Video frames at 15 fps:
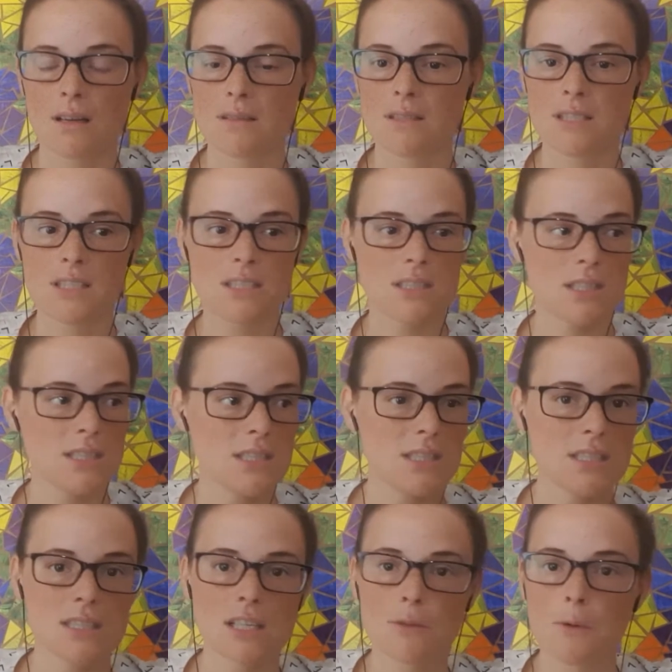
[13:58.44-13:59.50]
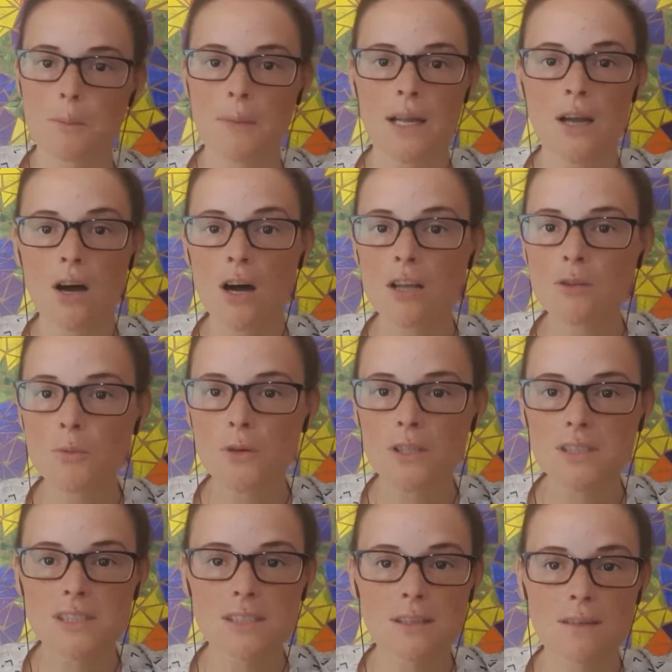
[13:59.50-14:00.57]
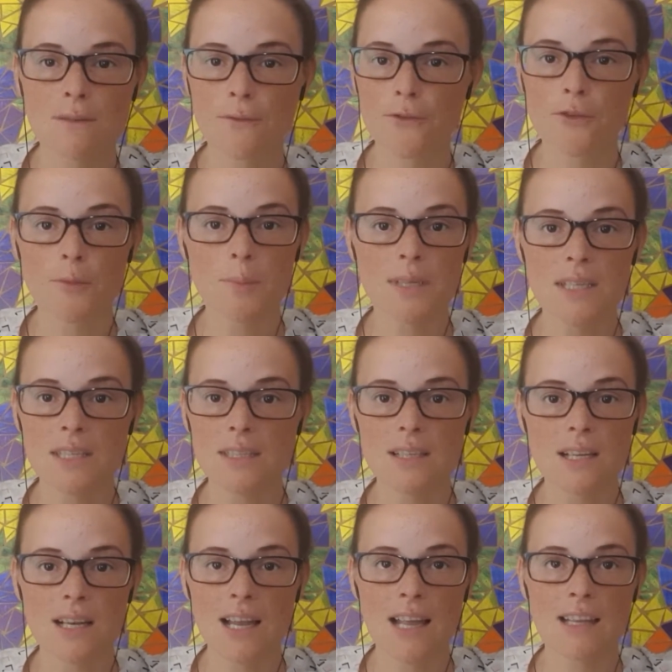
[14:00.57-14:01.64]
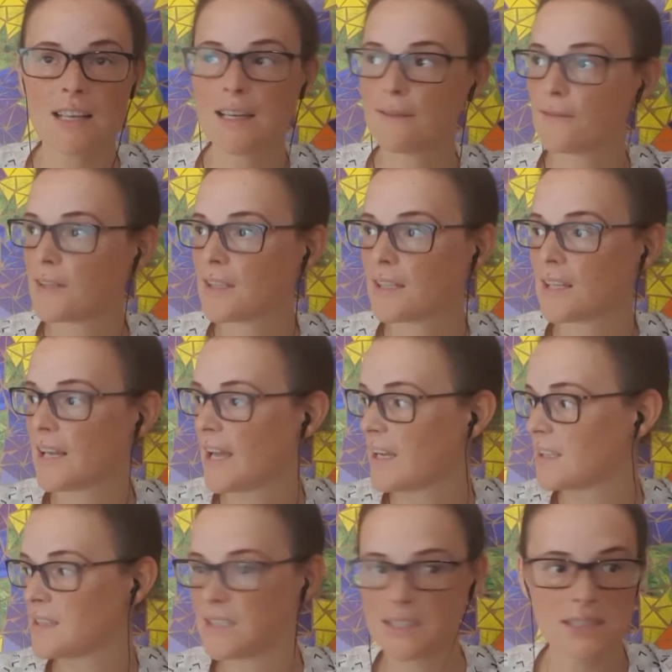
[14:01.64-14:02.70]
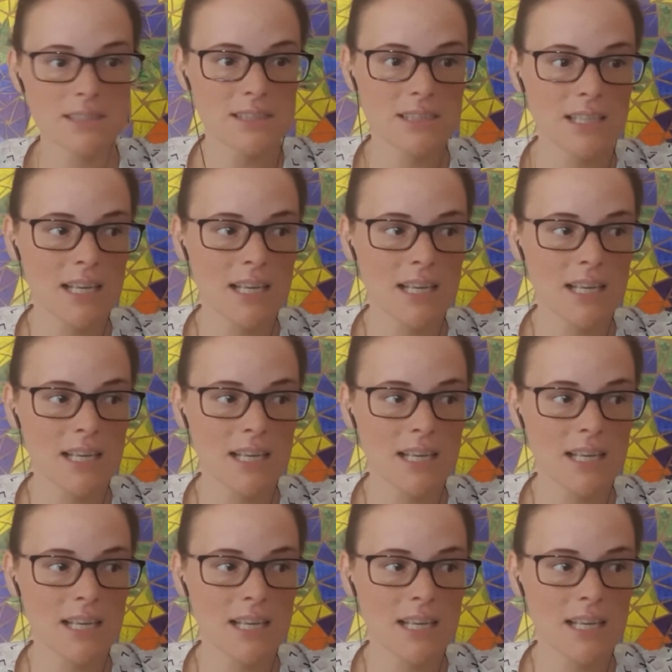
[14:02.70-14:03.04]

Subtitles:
This is not what my aunt wanted it for me, like living like this